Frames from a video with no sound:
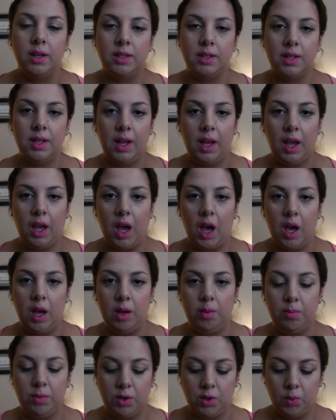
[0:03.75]
Today I
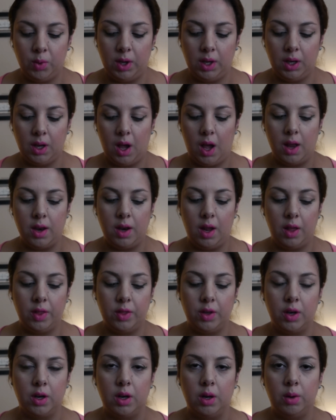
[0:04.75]
am doing
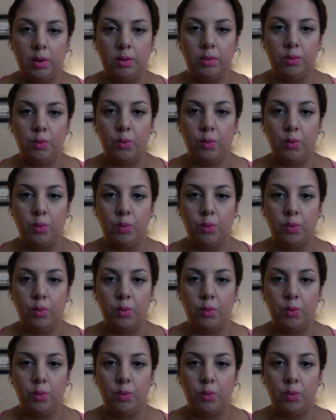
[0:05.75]
another